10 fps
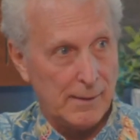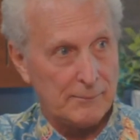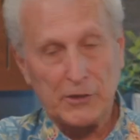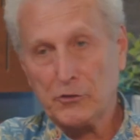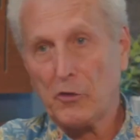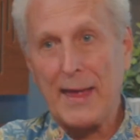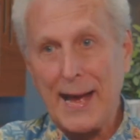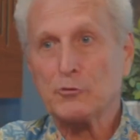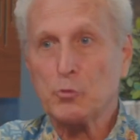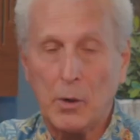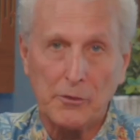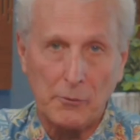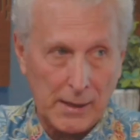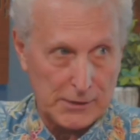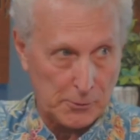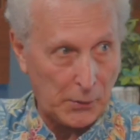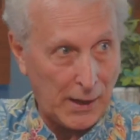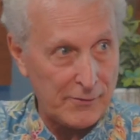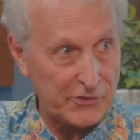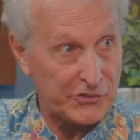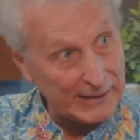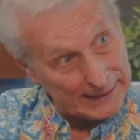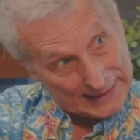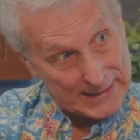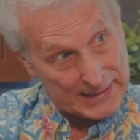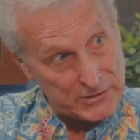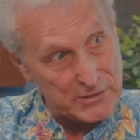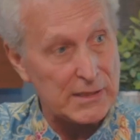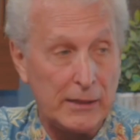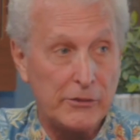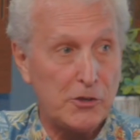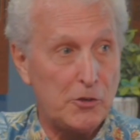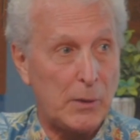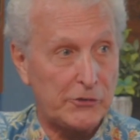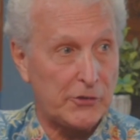And so that's where the right to privacy is in the U.S.